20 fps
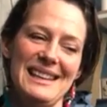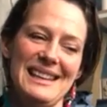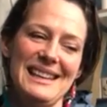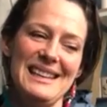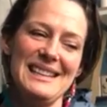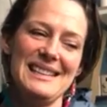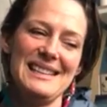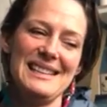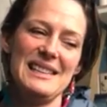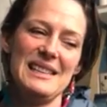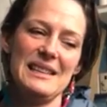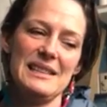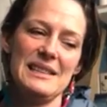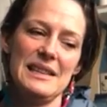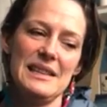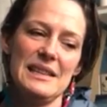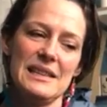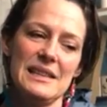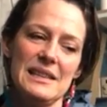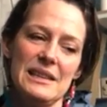is that
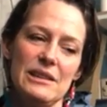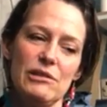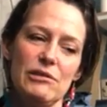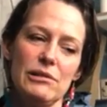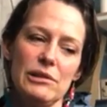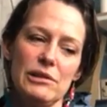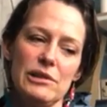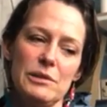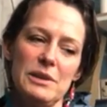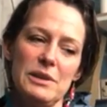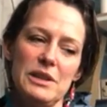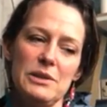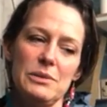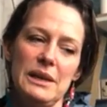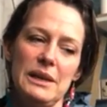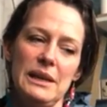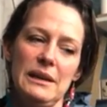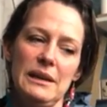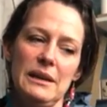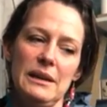it's a cross
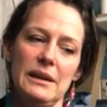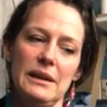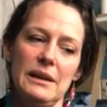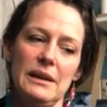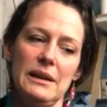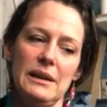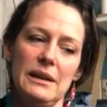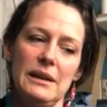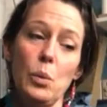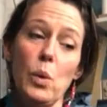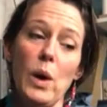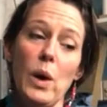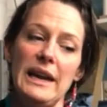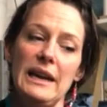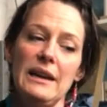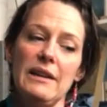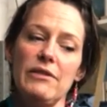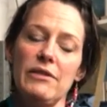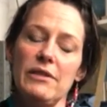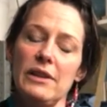between a
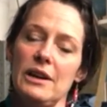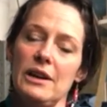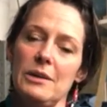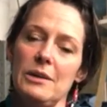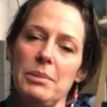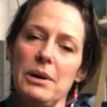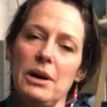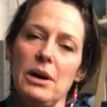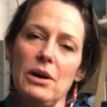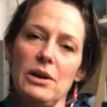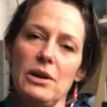wave and a